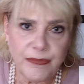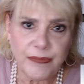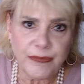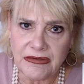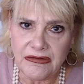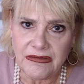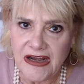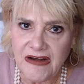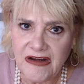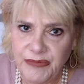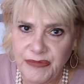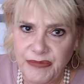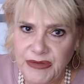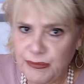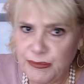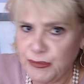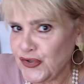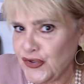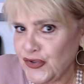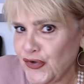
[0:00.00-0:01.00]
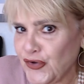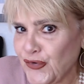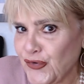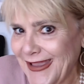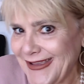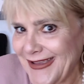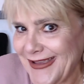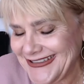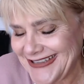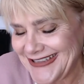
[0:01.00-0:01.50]
but a lot of people don't
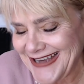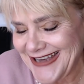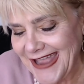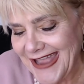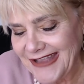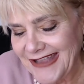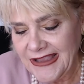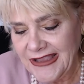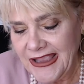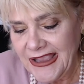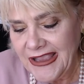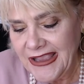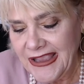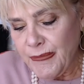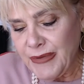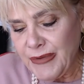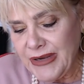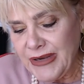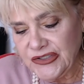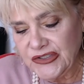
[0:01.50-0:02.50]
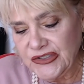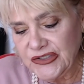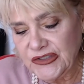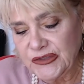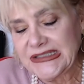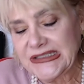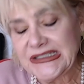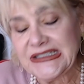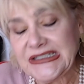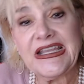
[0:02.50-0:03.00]
like stats. But I just
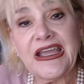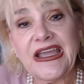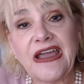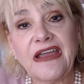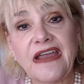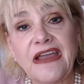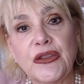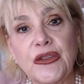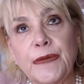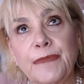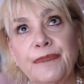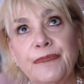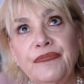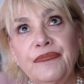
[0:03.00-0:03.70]
wanted to tell you